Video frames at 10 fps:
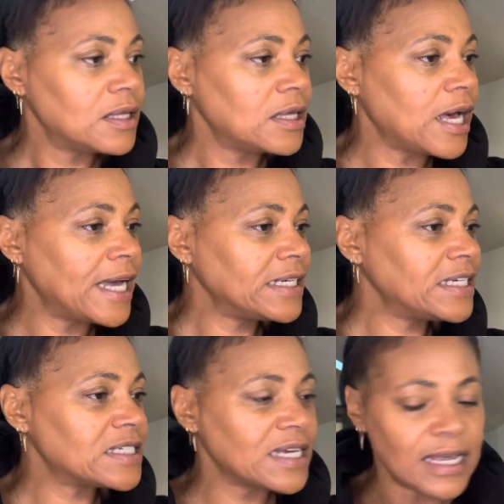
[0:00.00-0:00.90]
I
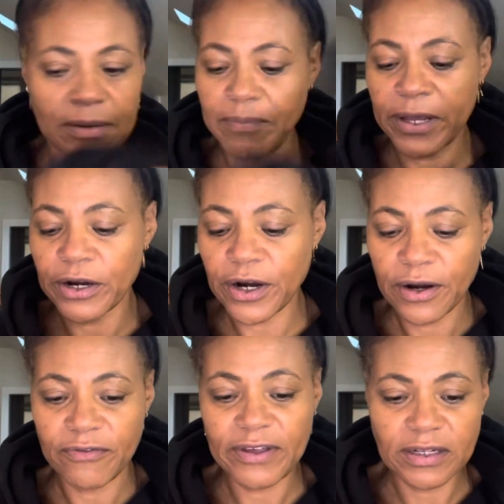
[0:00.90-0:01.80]
need to get a better
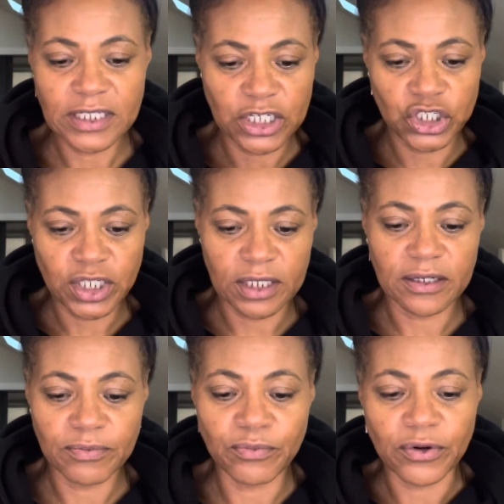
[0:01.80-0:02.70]

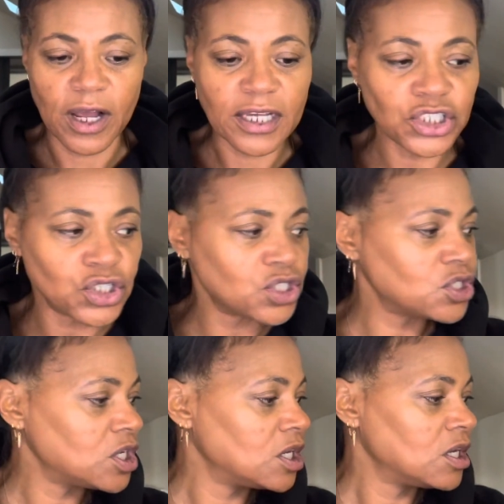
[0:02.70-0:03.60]
foundation brush
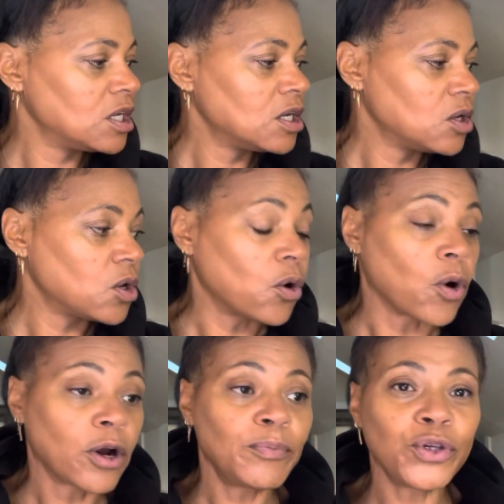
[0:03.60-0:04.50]

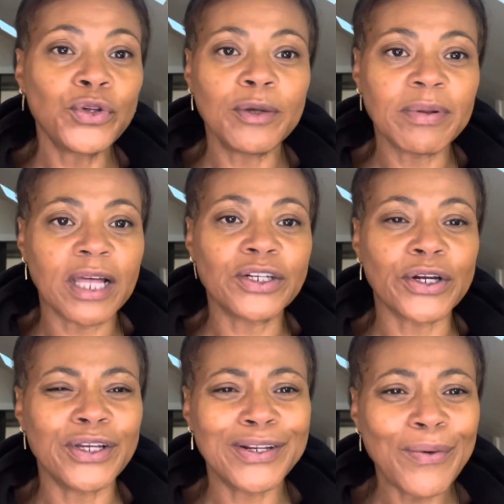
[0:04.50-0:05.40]
or a beauty
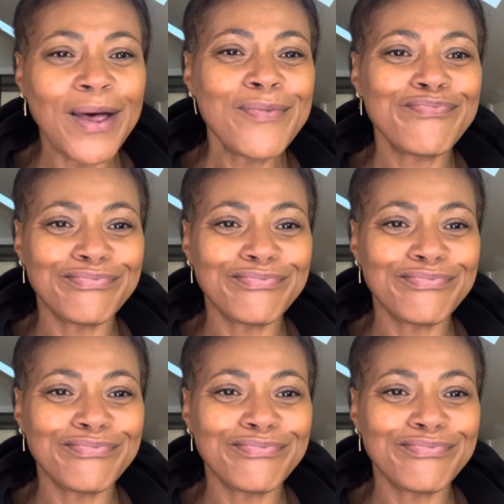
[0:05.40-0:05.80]
blender. You know what?